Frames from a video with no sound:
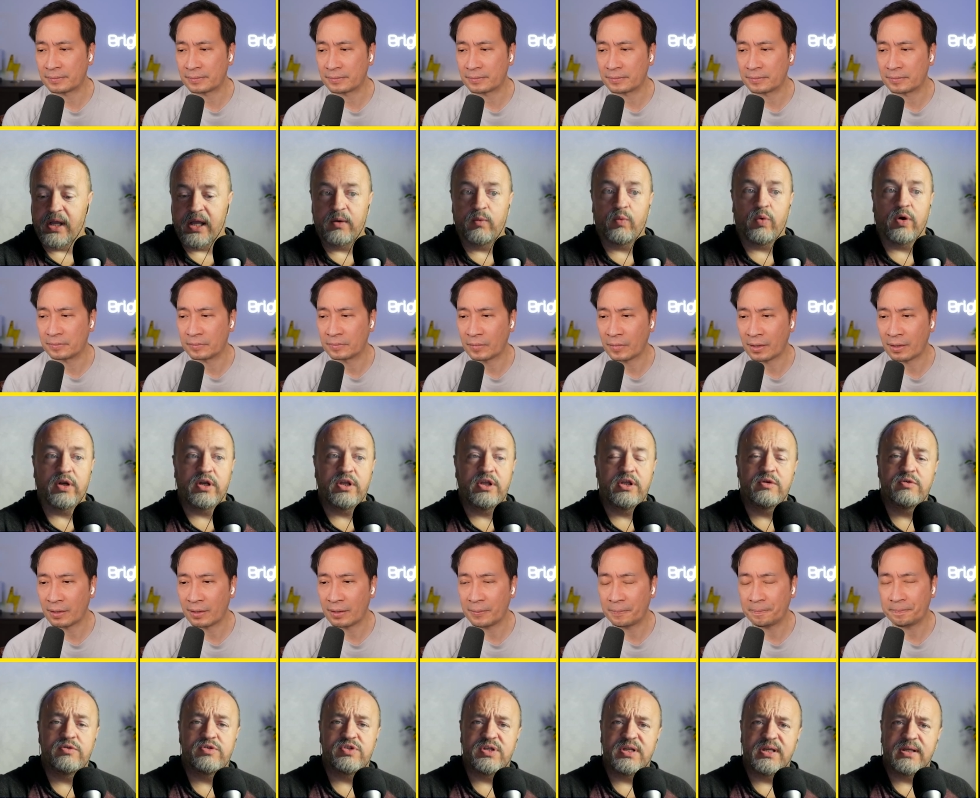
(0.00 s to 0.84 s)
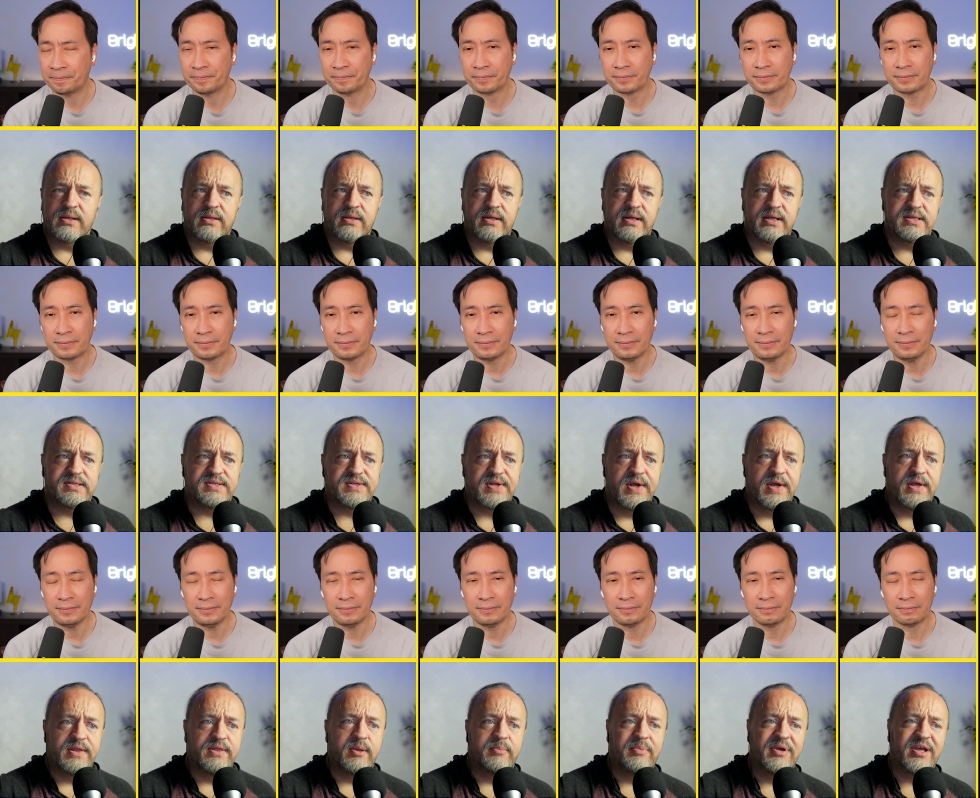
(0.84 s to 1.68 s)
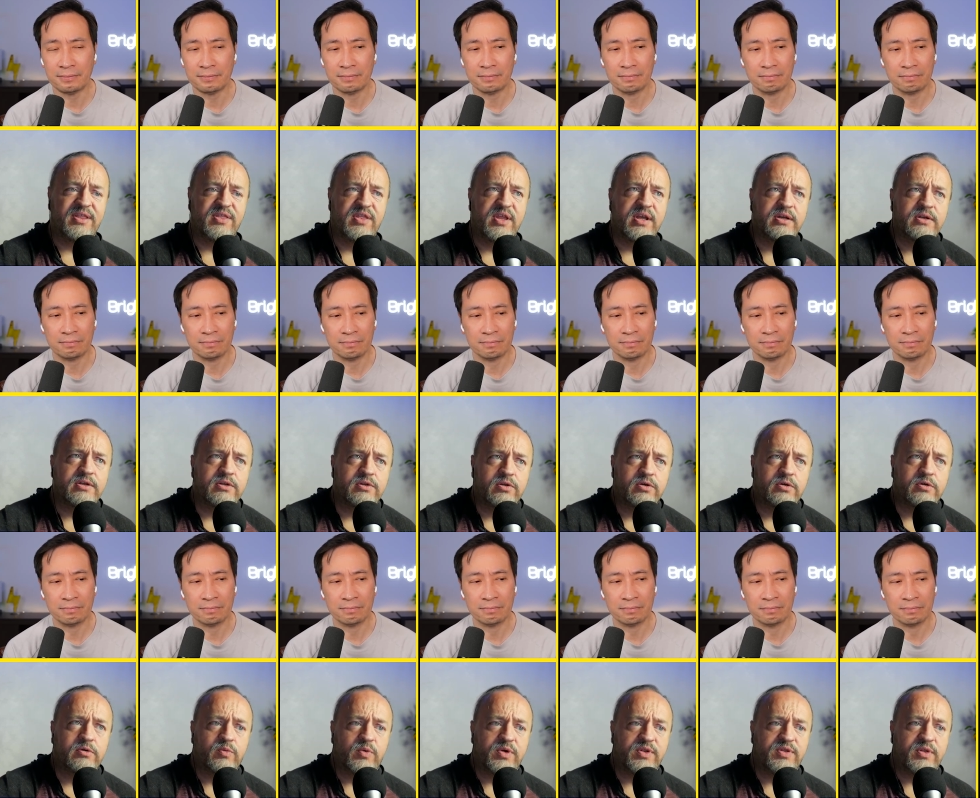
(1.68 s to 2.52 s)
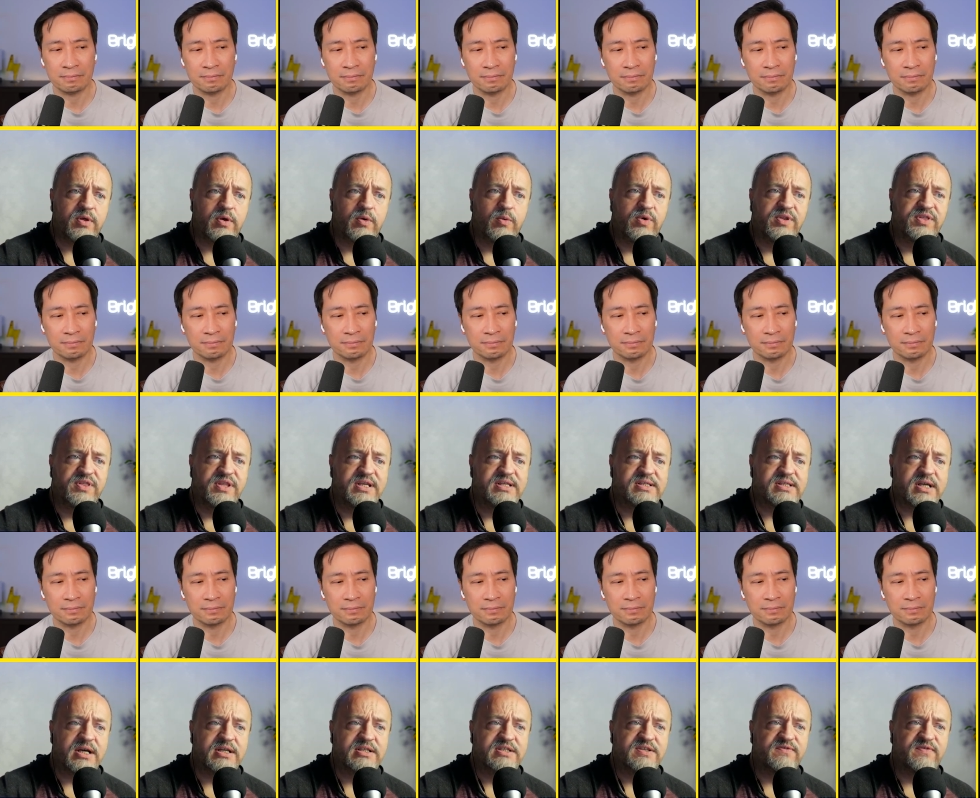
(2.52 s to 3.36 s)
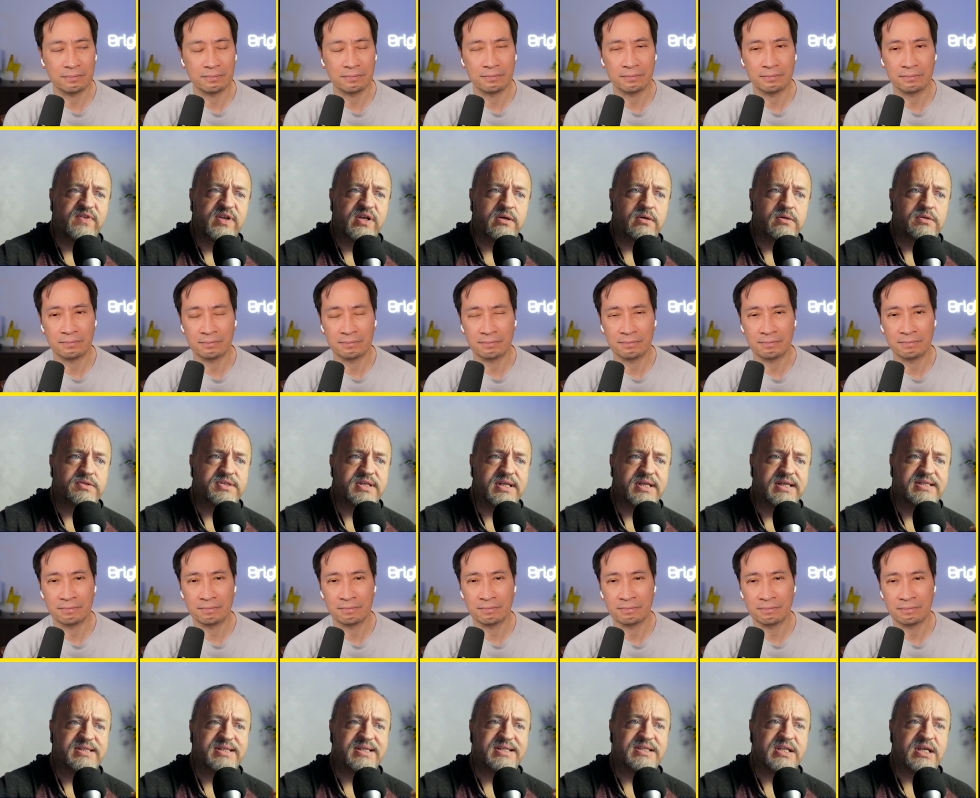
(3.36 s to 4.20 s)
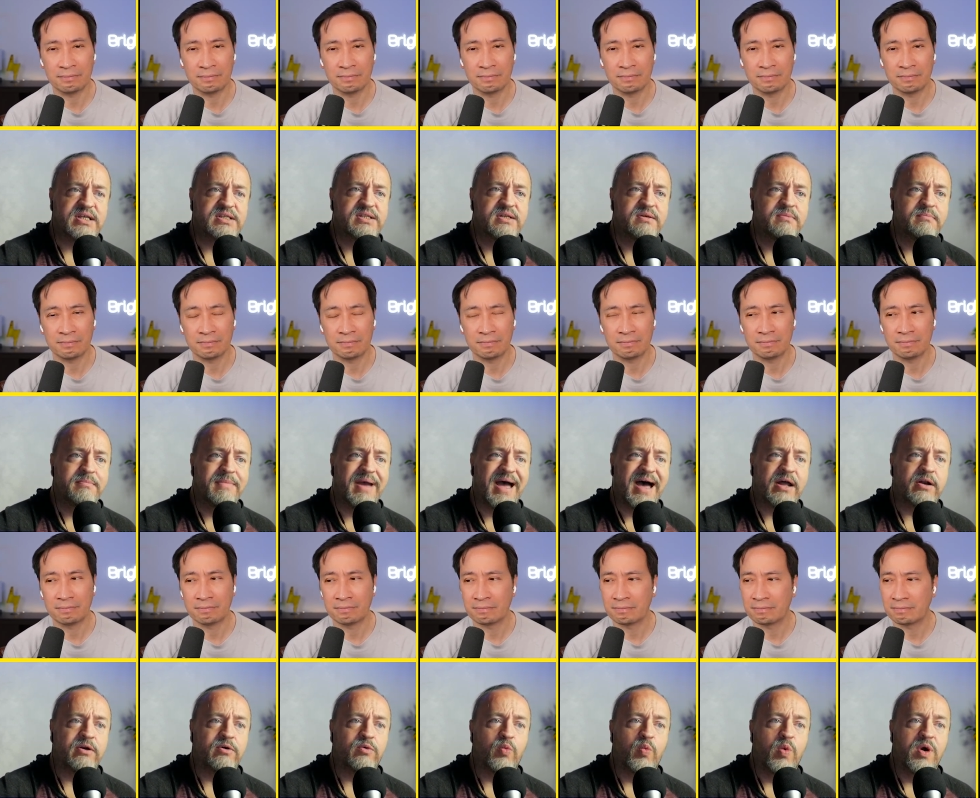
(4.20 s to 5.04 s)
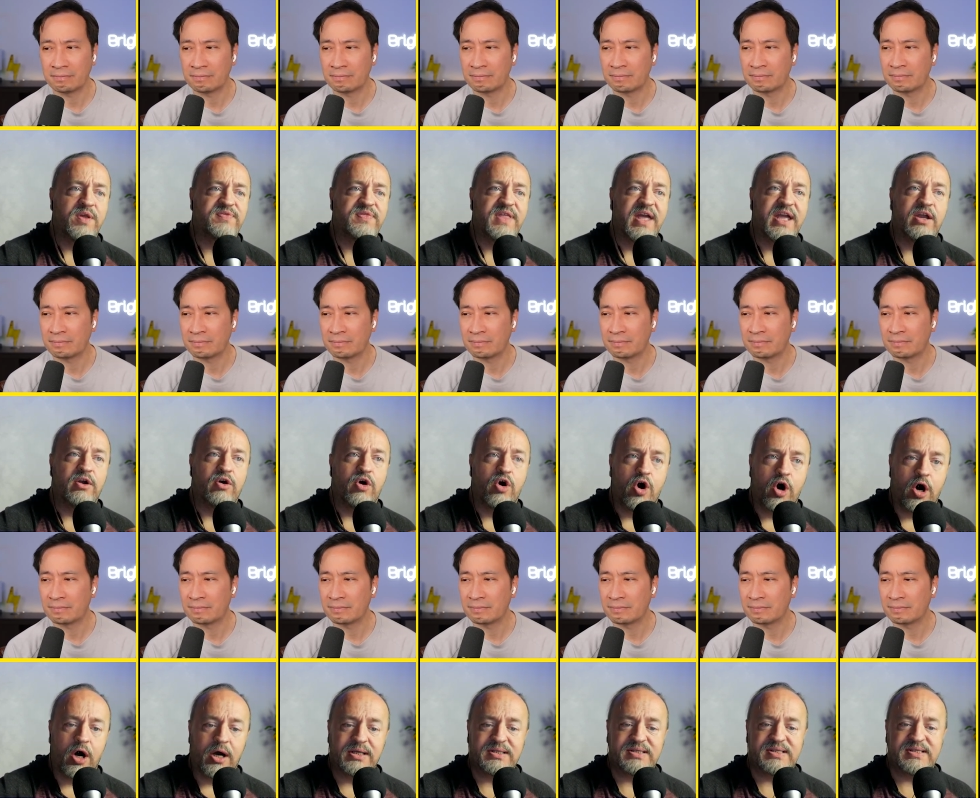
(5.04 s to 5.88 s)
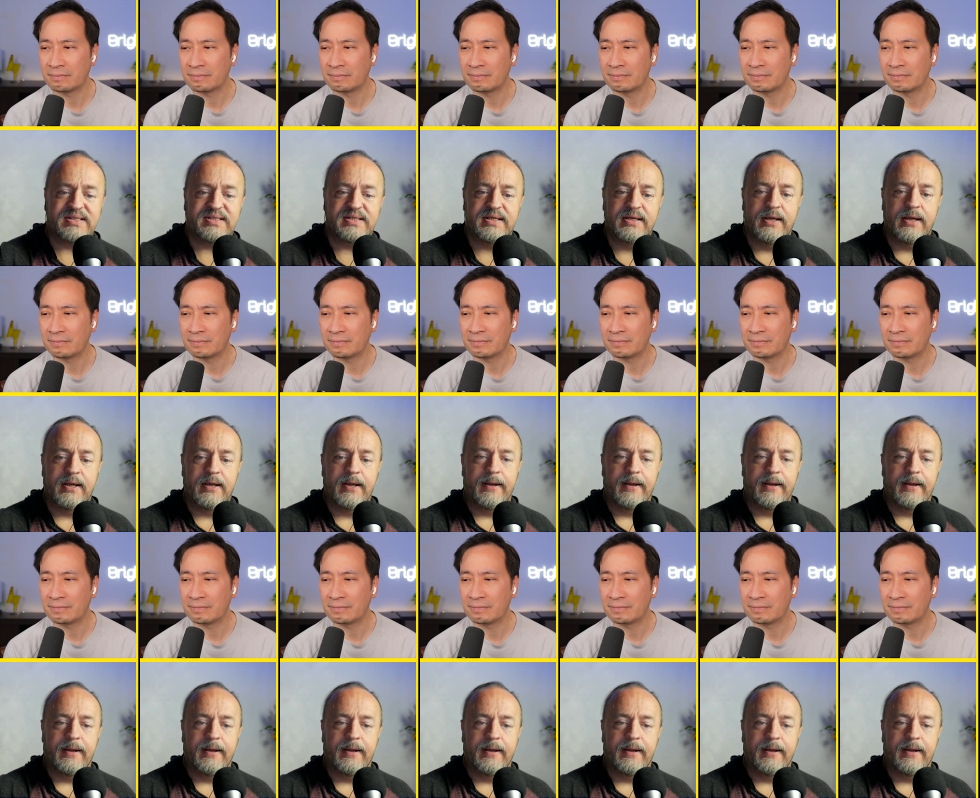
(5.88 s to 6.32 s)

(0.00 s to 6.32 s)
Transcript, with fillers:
Speaker 1: And what a huge deal it is. The big thing to learn with, with these kinds of vehicles is it doesn't matter what they cost